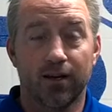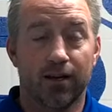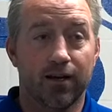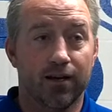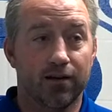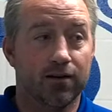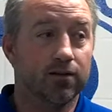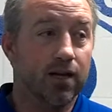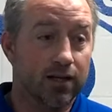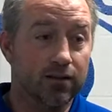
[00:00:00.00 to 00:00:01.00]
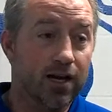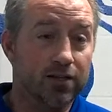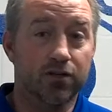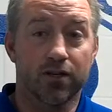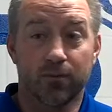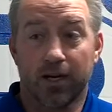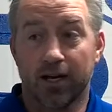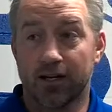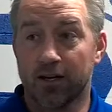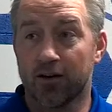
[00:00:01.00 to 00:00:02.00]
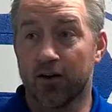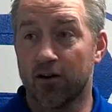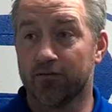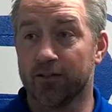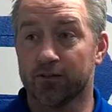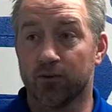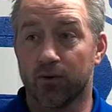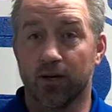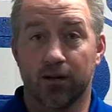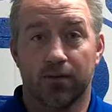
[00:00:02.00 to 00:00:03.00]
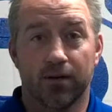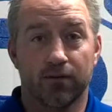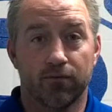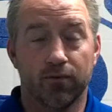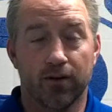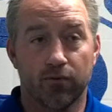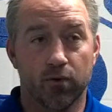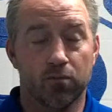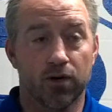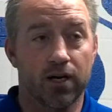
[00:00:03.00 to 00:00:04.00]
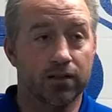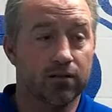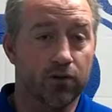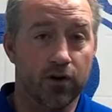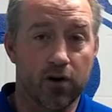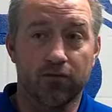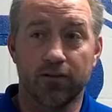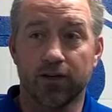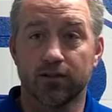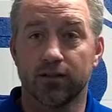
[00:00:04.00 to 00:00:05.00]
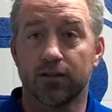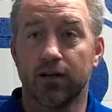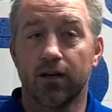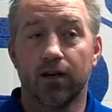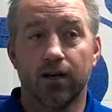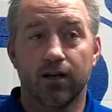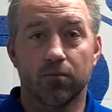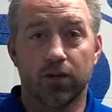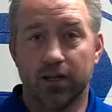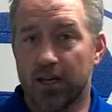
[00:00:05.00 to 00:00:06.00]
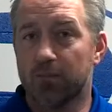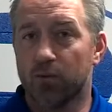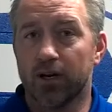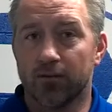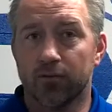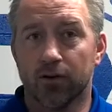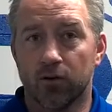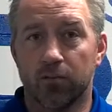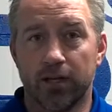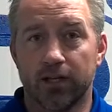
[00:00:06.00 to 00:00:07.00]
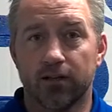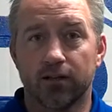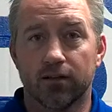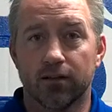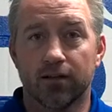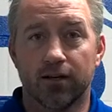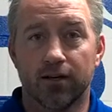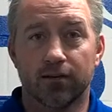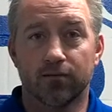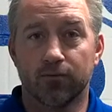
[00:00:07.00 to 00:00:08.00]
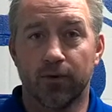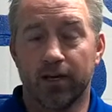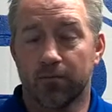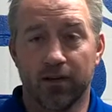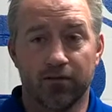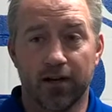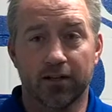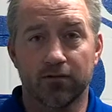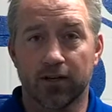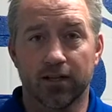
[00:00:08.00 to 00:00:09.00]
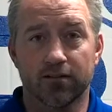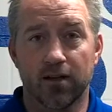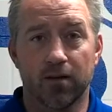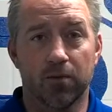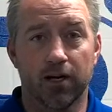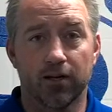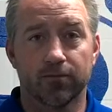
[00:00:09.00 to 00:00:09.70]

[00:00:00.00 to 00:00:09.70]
And unlike last year, we got to get our offense going. I think if we're productive on offense and can play keep away for a little bit, we can be effective against anybody.